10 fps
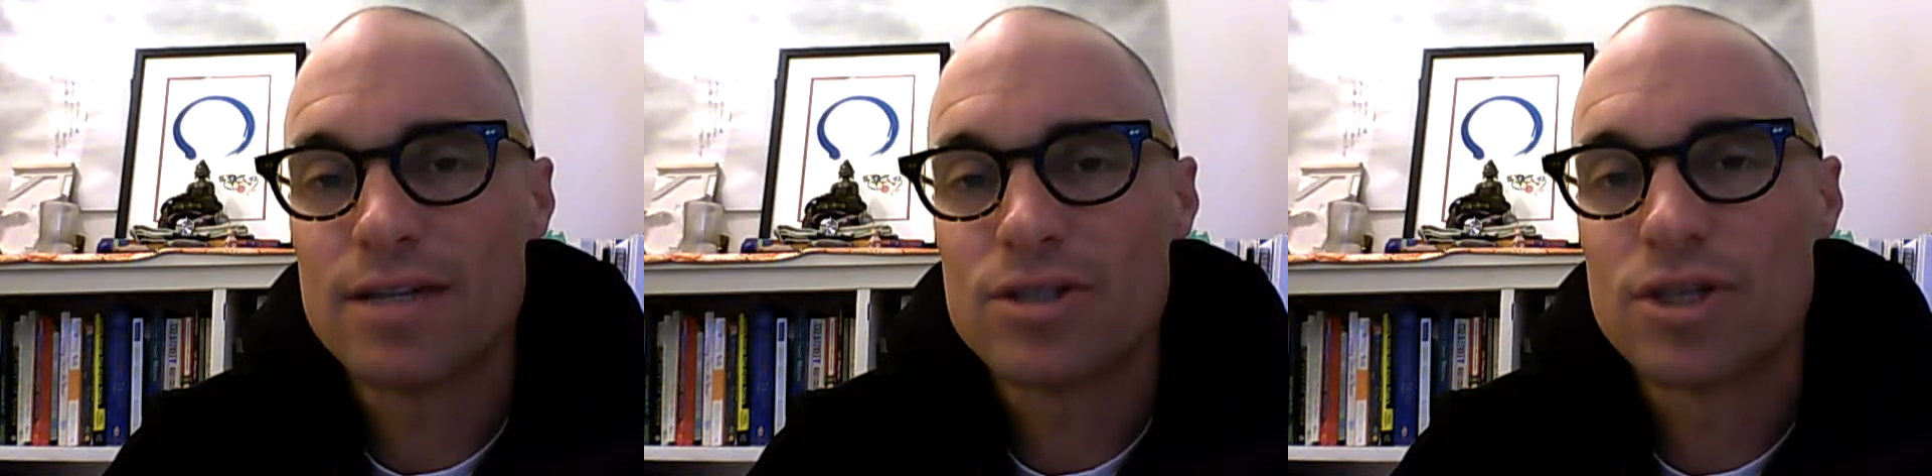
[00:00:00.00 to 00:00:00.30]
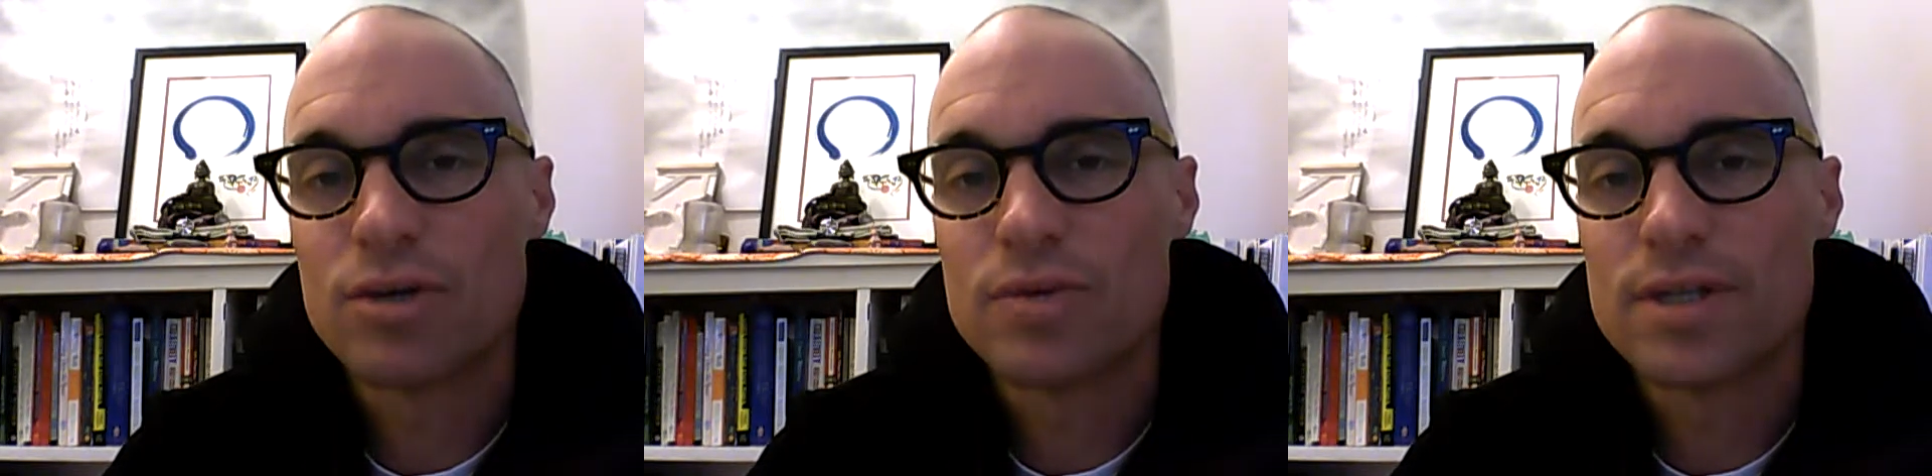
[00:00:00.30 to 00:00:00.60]
in
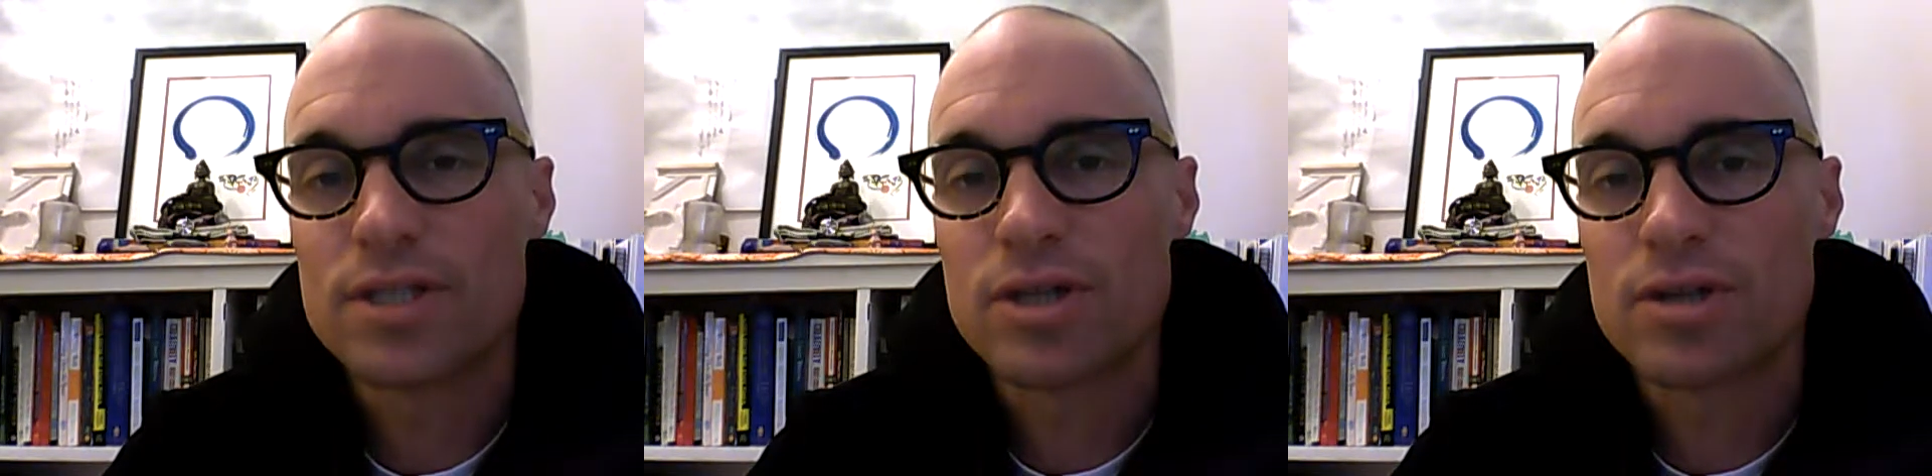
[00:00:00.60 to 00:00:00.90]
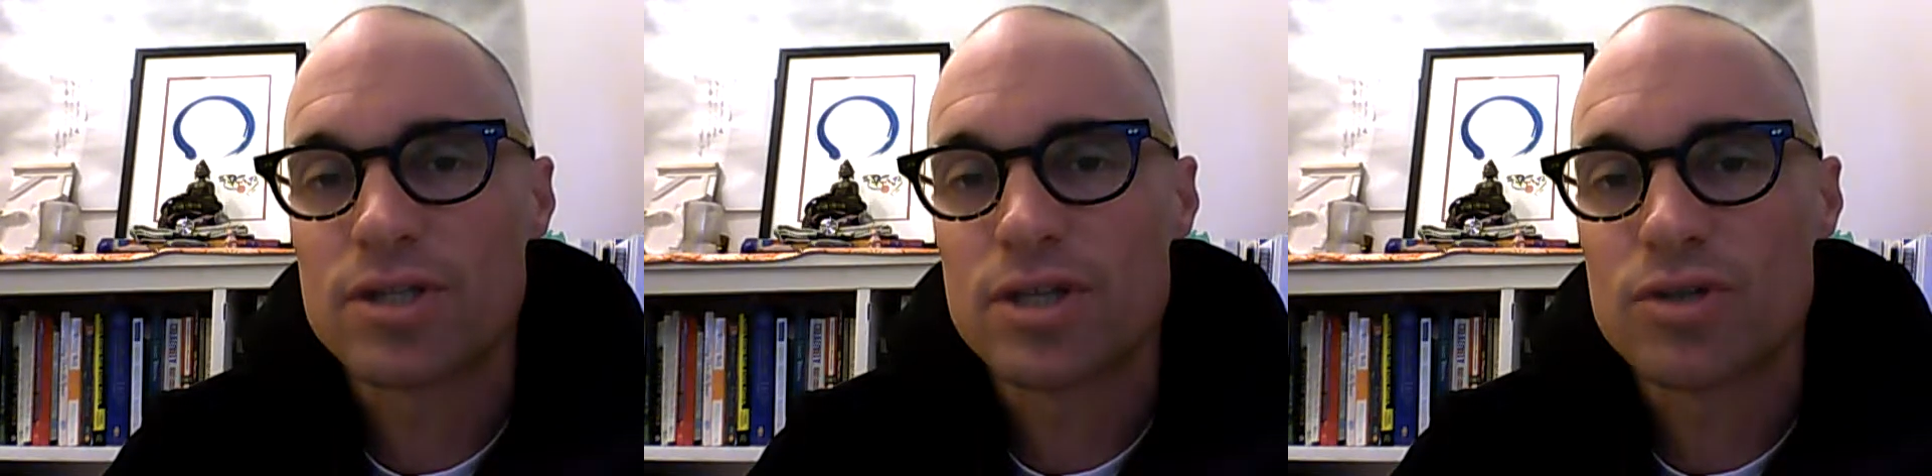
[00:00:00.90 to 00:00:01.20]
children
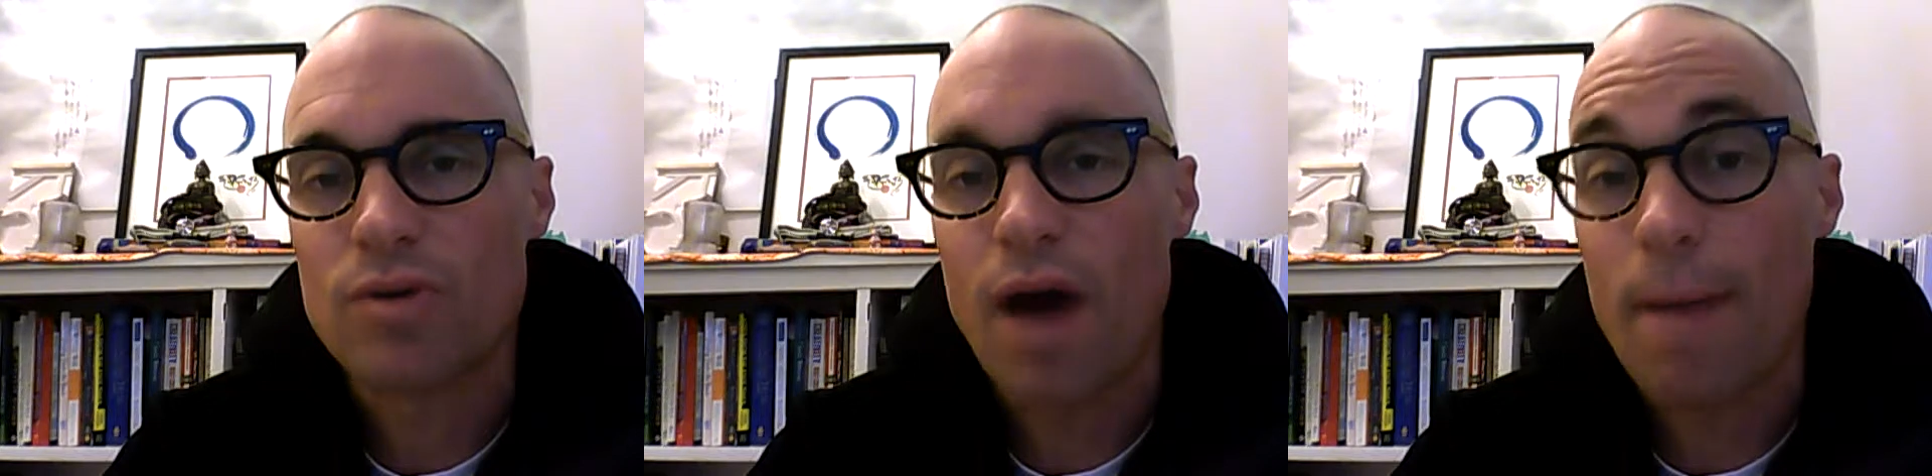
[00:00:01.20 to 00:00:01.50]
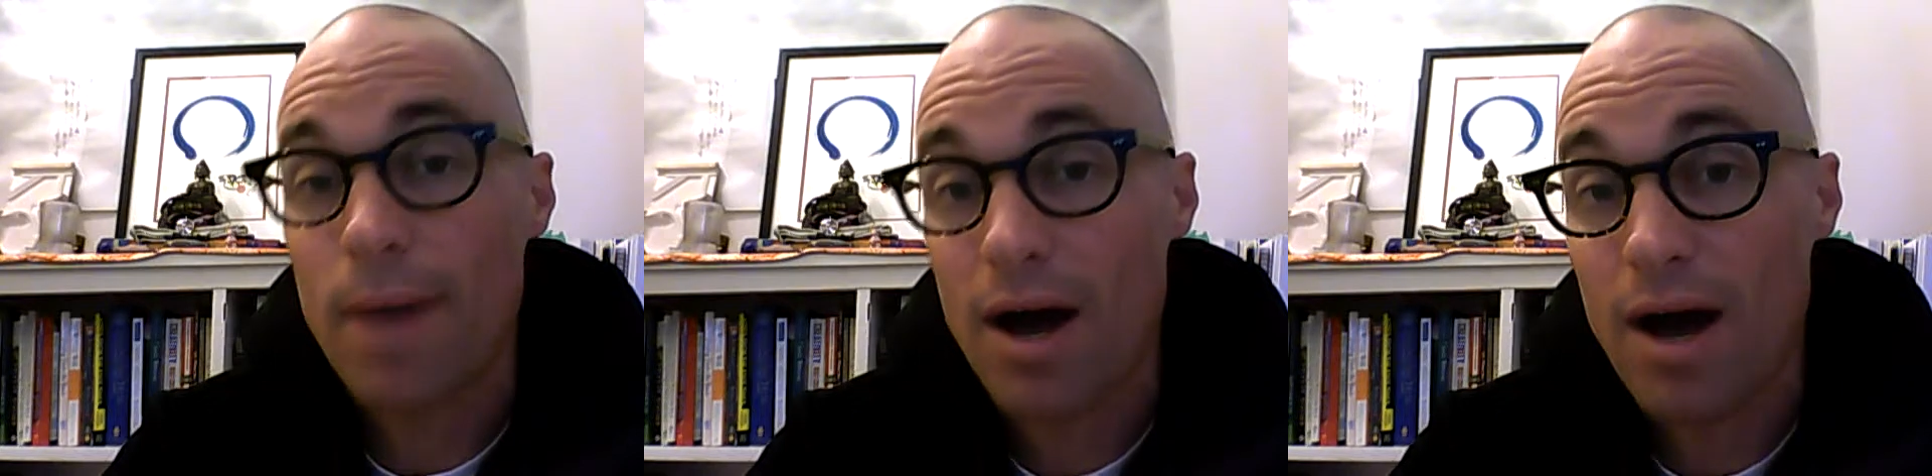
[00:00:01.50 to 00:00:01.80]
starts to
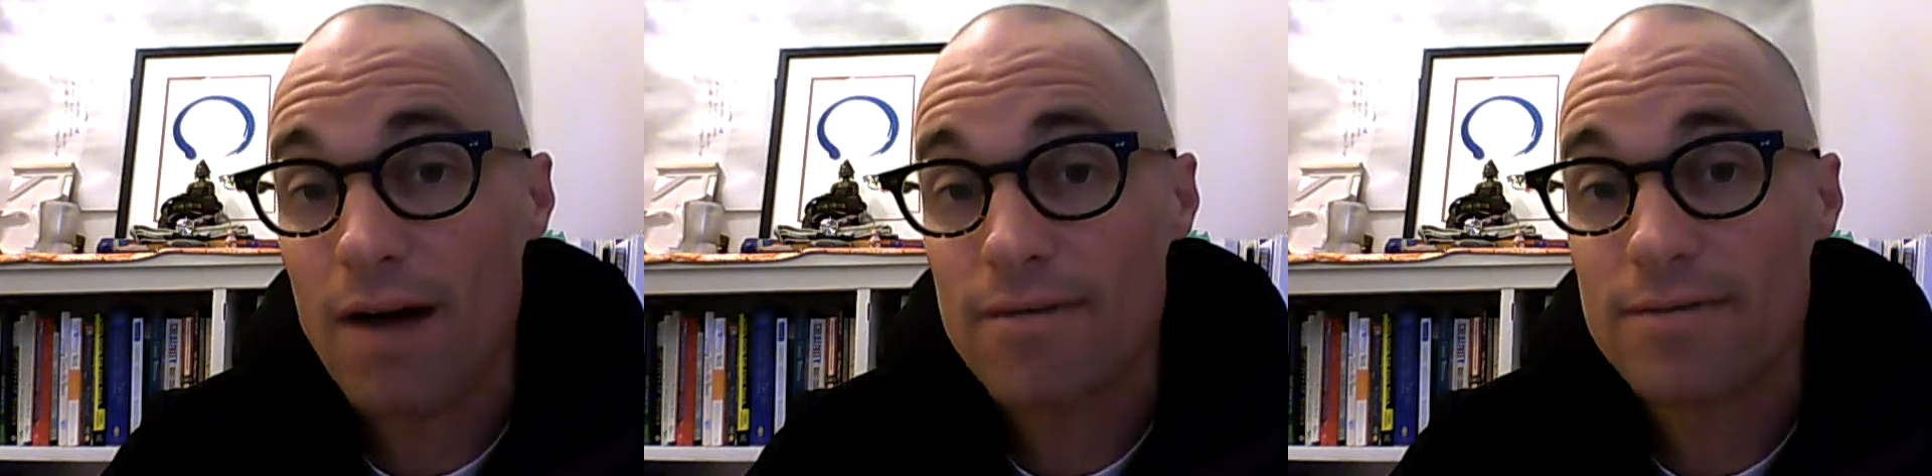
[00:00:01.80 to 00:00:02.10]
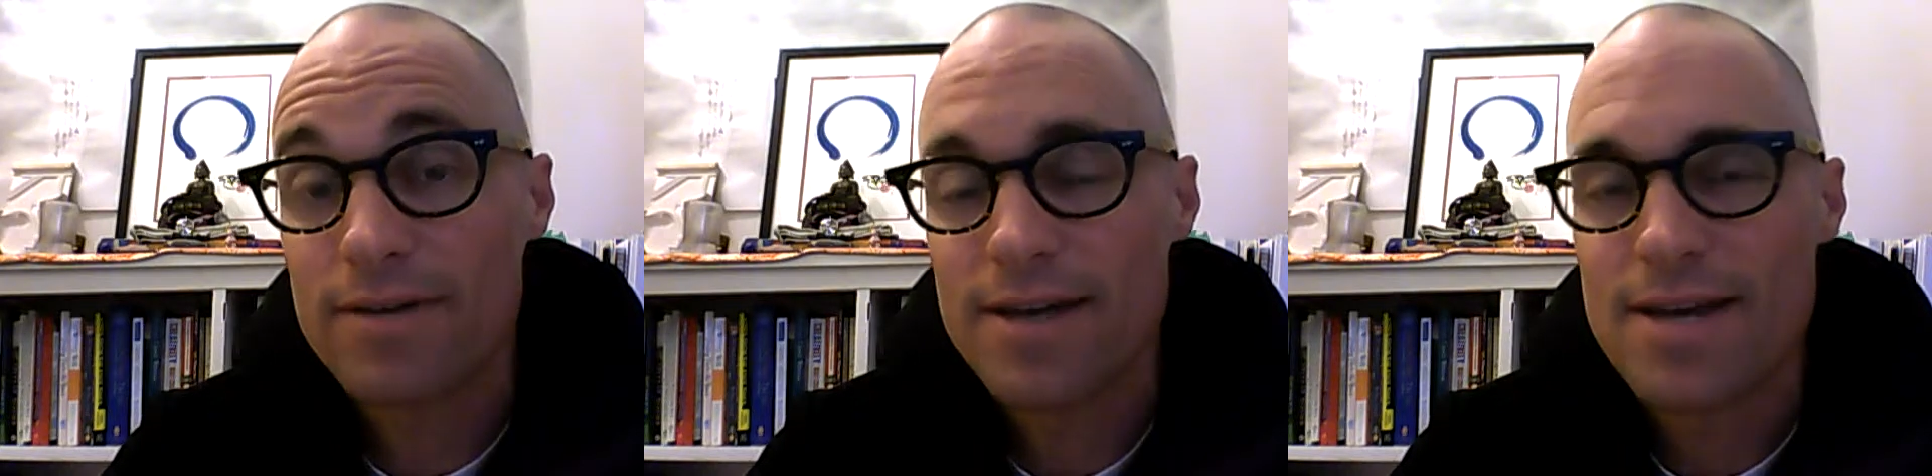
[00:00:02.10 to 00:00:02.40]
drop off.